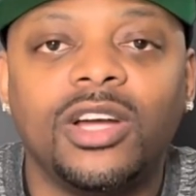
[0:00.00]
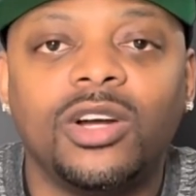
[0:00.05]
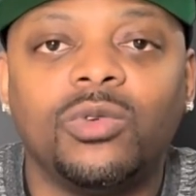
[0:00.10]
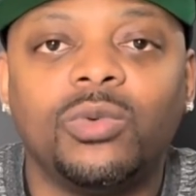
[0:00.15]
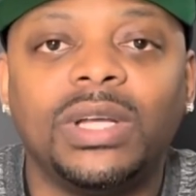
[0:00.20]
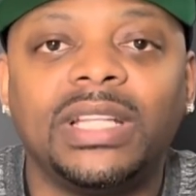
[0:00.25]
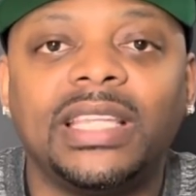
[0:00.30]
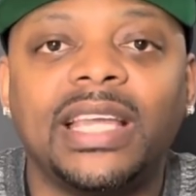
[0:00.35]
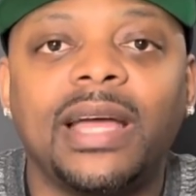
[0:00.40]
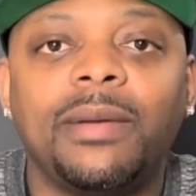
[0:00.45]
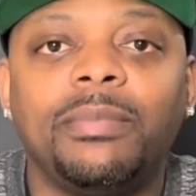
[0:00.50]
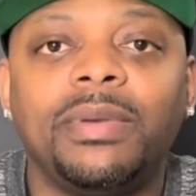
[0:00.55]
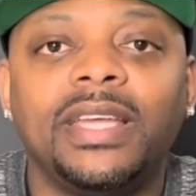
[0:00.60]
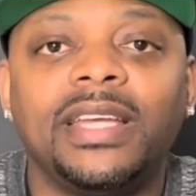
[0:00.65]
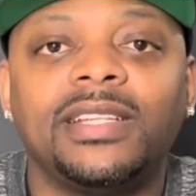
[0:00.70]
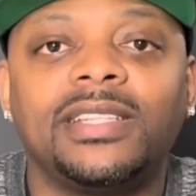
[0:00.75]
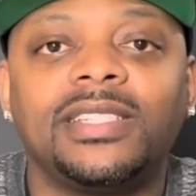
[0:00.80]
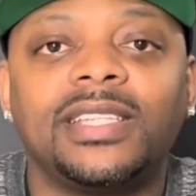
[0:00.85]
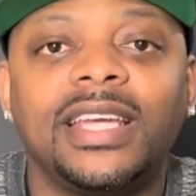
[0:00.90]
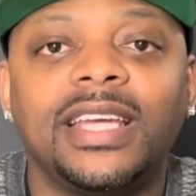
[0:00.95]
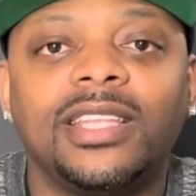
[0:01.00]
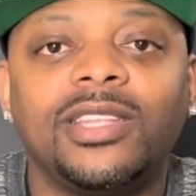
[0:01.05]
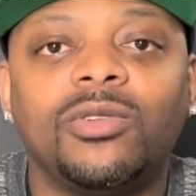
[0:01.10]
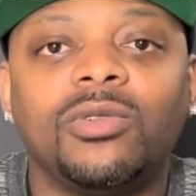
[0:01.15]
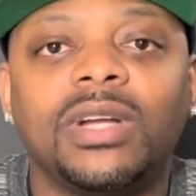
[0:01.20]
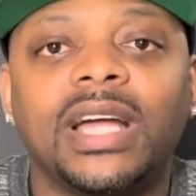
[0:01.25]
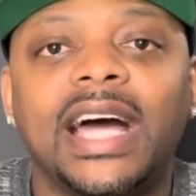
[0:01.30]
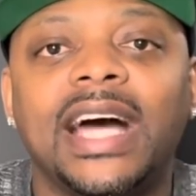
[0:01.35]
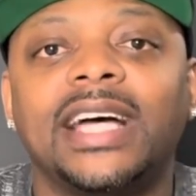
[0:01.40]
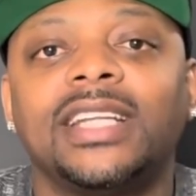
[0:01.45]
With that being said though,
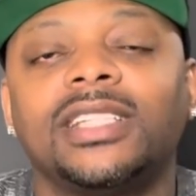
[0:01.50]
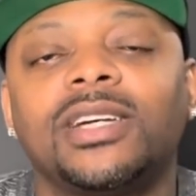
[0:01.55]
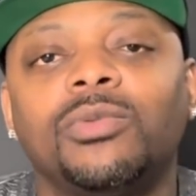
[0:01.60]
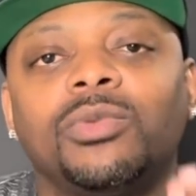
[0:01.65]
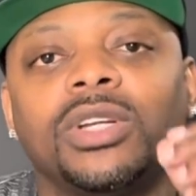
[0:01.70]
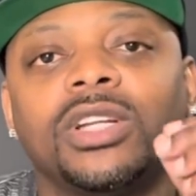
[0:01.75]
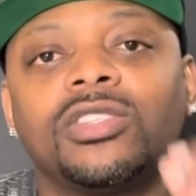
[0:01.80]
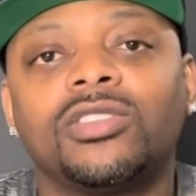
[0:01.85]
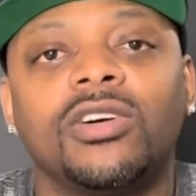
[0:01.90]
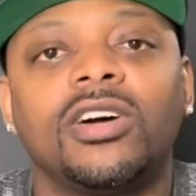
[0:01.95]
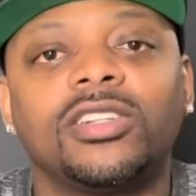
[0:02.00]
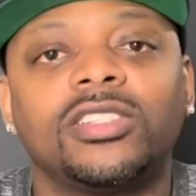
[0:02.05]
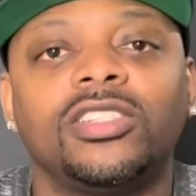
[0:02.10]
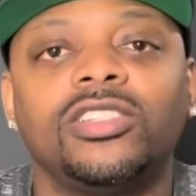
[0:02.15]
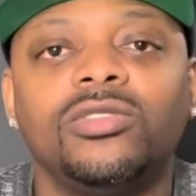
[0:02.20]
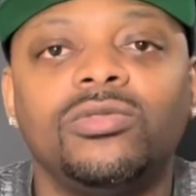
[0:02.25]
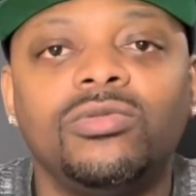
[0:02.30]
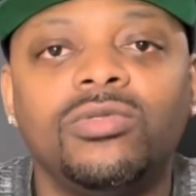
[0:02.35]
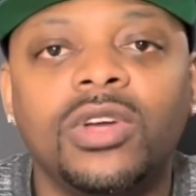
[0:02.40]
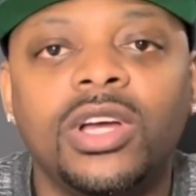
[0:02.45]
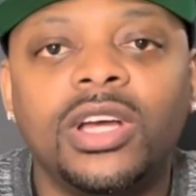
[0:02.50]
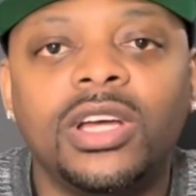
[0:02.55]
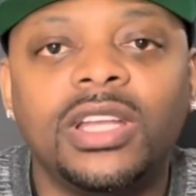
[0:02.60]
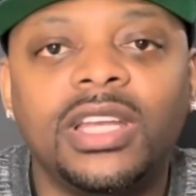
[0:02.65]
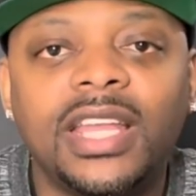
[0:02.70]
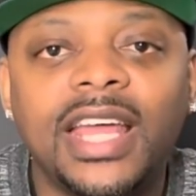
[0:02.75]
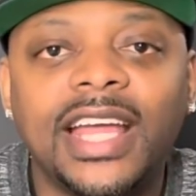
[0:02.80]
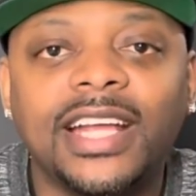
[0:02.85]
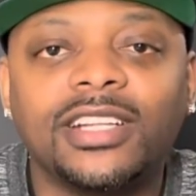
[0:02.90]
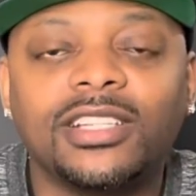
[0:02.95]
guys, I want to talk to you
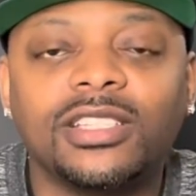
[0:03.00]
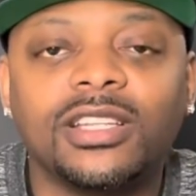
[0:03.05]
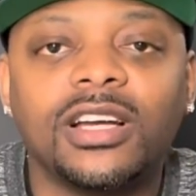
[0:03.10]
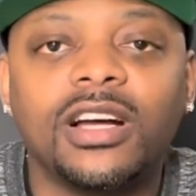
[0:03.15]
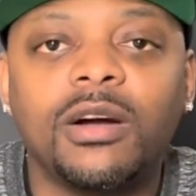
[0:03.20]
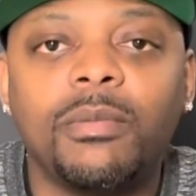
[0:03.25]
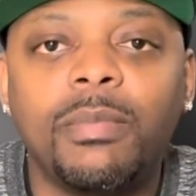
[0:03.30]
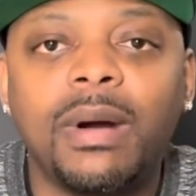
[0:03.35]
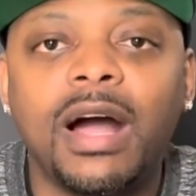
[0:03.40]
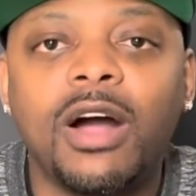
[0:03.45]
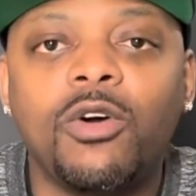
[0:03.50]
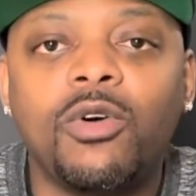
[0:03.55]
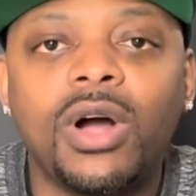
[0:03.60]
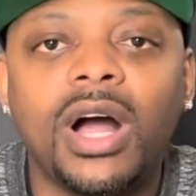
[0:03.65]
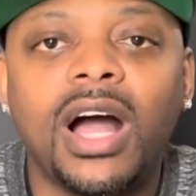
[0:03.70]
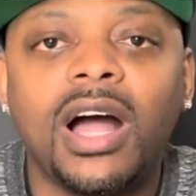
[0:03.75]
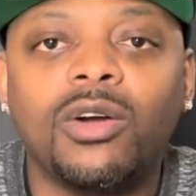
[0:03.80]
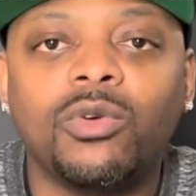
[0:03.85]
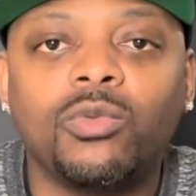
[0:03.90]
next about our